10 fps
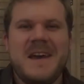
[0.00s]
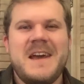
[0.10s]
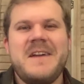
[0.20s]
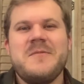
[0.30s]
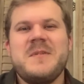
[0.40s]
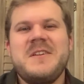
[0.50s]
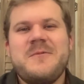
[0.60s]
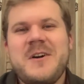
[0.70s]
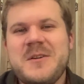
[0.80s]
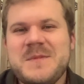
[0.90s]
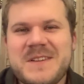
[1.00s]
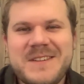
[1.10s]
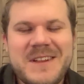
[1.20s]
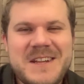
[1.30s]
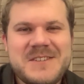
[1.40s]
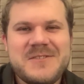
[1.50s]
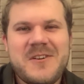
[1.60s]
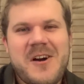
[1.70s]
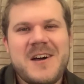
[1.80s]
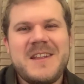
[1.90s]
Hey everybody, welcome to
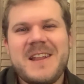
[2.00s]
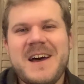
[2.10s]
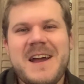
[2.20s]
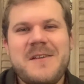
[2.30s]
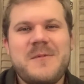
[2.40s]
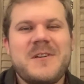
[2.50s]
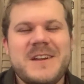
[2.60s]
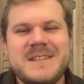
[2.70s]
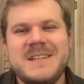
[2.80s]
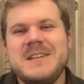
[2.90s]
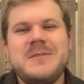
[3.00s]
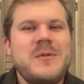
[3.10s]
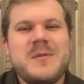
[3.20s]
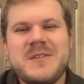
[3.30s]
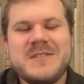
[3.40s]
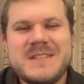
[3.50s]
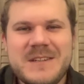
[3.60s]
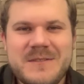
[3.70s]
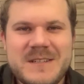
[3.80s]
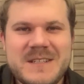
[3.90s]
Glacier Online. We are continuing with our
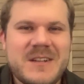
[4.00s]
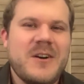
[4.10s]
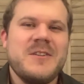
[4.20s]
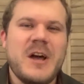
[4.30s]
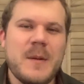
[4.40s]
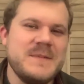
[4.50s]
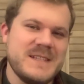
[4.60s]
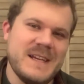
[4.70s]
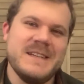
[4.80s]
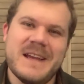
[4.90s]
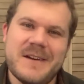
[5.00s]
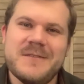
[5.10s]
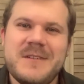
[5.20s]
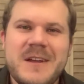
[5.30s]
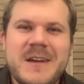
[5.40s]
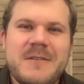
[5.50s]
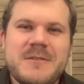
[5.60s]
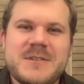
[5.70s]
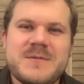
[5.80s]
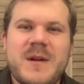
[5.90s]
series called Upside Down,
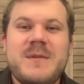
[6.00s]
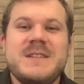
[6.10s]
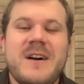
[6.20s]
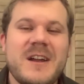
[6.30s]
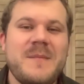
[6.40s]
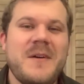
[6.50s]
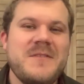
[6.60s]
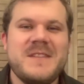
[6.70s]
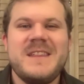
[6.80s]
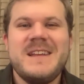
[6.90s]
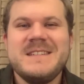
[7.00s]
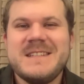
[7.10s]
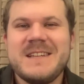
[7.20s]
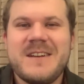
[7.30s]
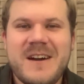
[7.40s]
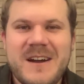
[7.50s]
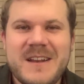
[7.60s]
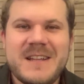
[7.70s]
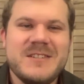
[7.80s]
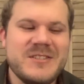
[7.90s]
which is where we talk about the things that
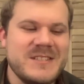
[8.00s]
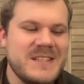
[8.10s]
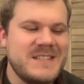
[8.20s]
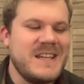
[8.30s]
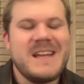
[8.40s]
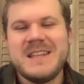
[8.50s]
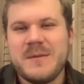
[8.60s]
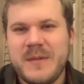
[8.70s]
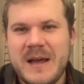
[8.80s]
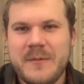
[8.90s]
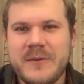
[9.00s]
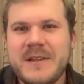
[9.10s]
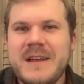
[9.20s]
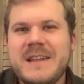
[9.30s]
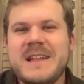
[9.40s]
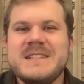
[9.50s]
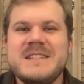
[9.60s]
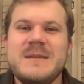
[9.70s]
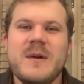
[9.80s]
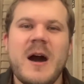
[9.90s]
God and Jesus say in the Bible that
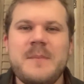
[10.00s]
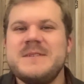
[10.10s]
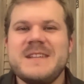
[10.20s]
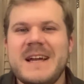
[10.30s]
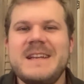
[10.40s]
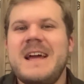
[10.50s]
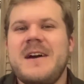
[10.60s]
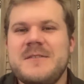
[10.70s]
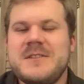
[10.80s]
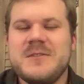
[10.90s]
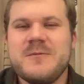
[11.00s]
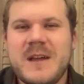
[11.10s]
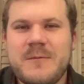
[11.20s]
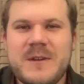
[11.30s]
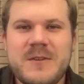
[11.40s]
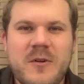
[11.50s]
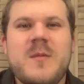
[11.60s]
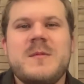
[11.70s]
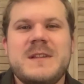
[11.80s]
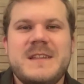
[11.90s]
seem upside down to the way we
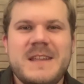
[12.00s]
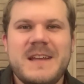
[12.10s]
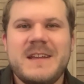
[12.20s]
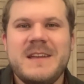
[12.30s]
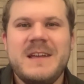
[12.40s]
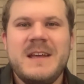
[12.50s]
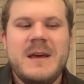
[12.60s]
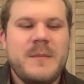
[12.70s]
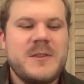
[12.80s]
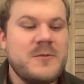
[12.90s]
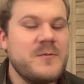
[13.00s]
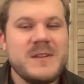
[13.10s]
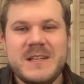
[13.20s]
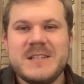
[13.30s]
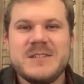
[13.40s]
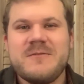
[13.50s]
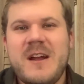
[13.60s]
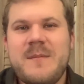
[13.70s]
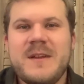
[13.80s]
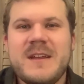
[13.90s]
normally think. But they're really
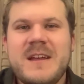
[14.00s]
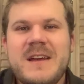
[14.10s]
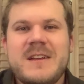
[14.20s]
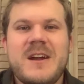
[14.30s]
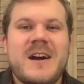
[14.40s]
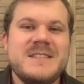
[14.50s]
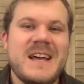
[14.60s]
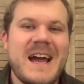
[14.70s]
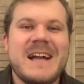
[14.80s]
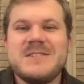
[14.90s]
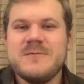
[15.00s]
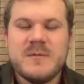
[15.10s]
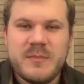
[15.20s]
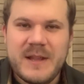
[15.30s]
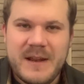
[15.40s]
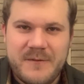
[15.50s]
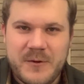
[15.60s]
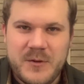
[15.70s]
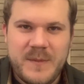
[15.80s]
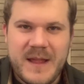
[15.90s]
describing God's actual plan
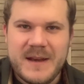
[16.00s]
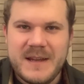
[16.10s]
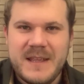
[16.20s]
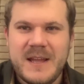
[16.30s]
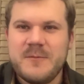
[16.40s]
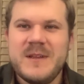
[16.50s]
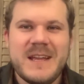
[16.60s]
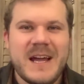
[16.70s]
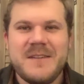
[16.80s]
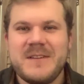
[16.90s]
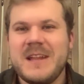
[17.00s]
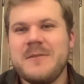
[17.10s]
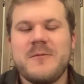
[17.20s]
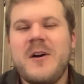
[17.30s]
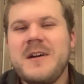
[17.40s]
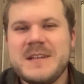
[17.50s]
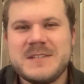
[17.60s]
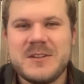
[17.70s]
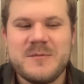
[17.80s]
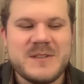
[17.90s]
for humanity, and we kind of get it wrong
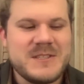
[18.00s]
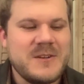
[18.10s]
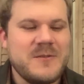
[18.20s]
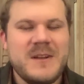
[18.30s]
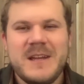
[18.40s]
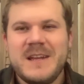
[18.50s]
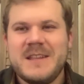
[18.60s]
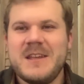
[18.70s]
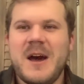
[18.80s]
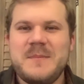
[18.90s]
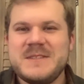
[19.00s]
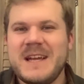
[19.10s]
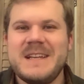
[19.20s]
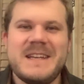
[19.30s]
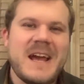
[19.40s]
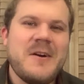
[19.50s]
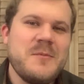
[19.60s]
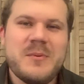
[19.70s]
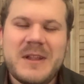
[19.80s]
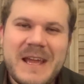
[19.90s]
as humans. So the upside
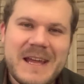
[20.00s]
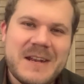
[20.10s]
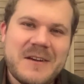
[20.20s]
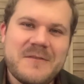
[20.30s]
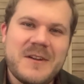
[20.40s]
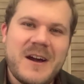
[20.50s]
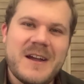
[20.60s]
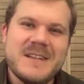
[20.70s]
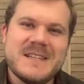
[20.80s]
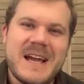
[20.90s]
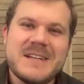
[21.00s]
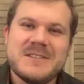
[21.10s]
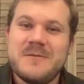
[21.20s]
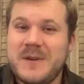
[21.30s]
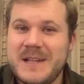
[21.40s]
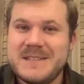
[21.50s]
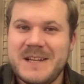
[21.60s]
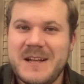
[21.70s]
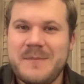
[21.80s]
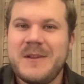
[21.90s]
down plan of God is actually right
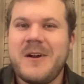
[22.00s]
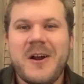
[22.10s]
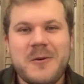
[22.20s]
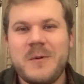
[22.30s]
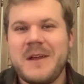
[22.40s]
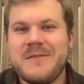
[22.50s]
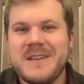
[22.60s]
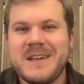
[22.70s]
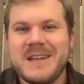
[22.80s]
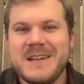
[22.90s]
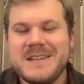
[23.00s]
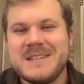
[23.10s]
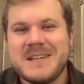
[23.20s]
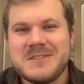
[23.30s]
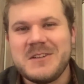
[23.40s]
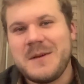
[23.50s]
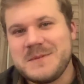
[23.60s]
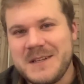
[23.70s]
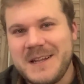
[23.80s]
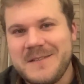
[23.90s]
side up, and our way of thinking is actually
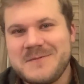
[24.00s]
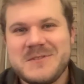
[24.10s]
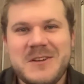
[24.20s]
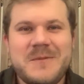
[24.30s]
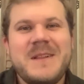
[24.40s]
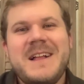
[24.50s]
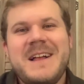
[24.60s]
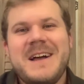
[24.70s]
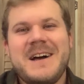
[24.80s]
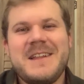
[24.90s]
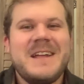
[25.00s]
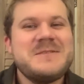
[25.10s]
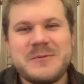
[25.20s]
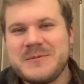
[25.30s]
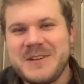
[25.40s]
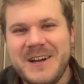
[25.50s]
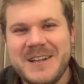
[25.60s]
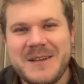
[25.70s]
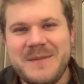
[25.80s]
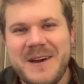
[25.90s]
upside down. So uh, that's what we're
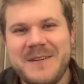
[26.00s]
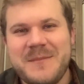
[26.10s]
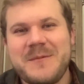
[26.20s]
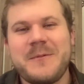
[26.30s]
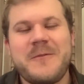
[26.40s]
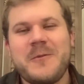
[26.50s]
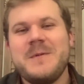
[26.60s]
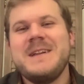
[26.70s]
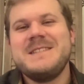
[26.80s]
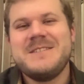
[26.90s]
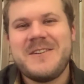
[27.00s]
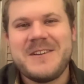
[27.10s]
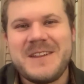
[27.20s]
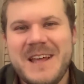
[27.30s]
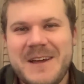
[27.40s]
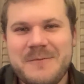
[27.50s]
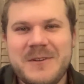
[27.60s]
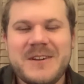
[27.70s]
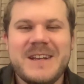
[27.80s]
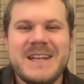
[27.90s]
talking about. But before we get started in that,
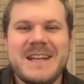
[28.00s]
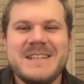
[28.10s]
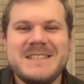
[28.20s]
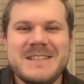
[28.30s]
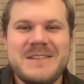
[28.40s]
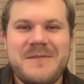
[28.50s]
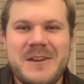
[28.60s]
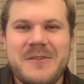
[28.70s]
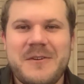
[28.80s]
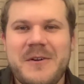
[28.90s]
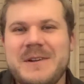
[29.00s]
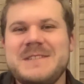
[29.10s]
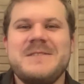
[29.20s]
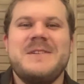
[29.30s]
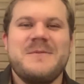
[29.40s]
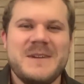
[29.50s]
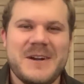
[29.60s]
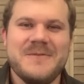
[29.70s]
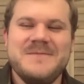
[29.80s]
we are going to get a silly video going. So here we go.